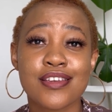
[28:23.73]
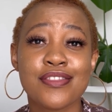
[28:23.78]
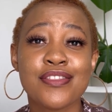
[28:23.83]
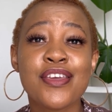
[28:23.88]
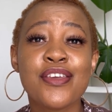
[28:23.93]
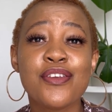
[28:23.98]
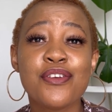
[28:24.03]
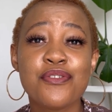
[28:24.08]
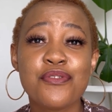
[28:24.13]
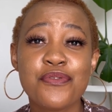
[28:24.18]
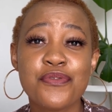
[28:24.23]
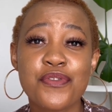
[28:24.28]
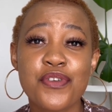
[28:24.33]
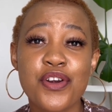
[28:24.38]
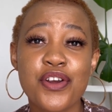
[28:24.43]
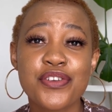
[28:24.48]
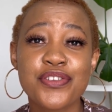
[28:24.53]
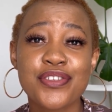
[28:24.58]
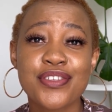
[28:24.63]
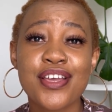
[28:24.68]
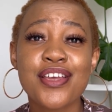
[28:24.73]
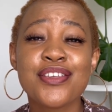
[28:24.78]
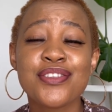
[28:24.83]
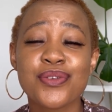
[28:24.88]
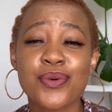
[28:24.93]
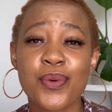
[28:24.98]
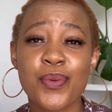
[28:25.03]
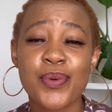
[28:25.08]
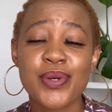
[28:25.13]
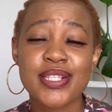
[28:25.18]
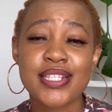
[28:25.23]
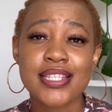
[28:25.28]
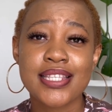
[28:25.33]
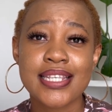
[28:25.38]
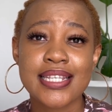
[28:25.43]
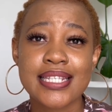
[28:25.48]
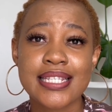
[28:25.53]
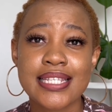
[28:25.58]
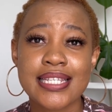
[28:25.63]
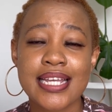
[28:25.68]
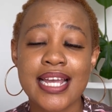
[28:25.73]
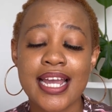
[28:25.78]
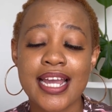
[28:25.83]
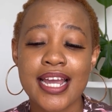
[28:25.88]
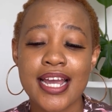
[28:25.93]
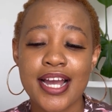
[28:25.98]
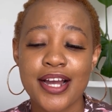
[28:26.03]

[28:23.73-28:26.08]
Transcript: The universe is always listening.